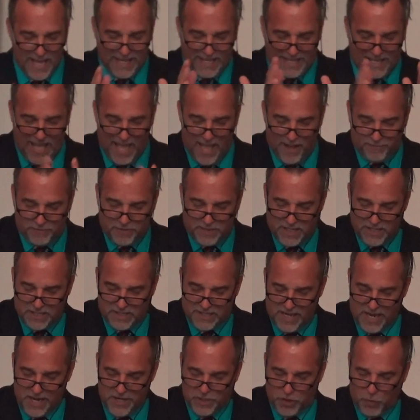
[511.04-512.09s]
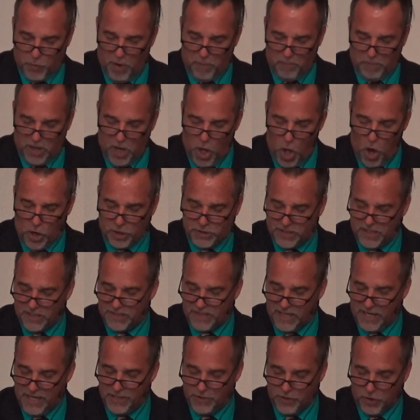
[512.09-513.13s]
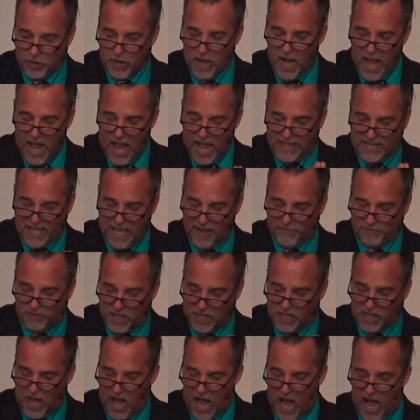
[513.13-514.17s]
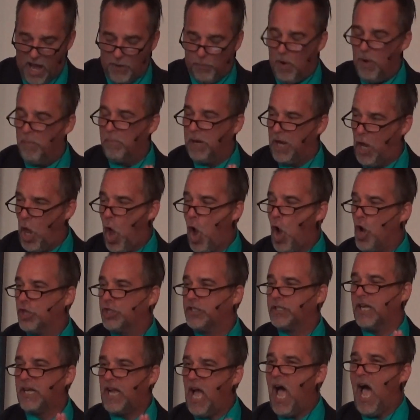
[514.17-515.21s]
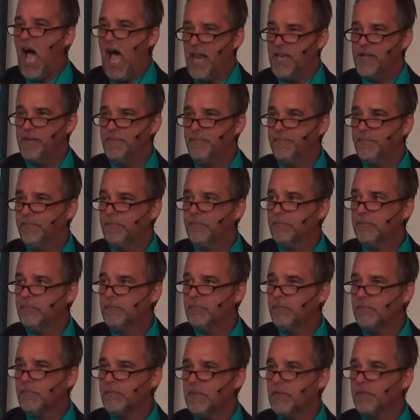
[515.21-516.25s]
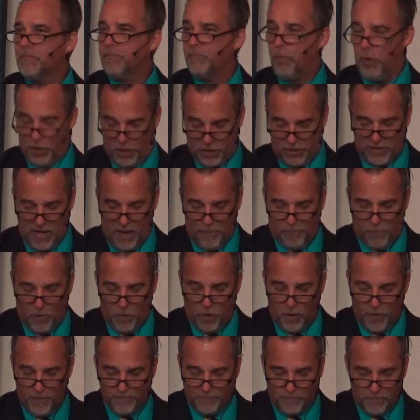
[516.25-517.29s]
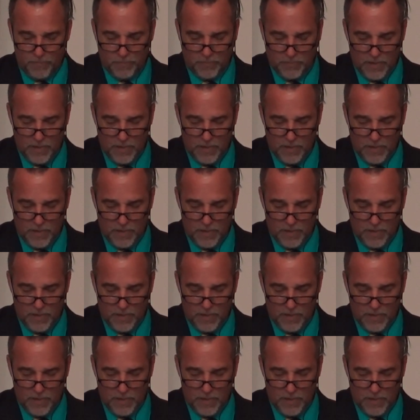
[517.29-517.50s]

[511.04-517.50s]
Give to Caesar what belongs to Caesar, and give to God what belongs to God. Pretty simple.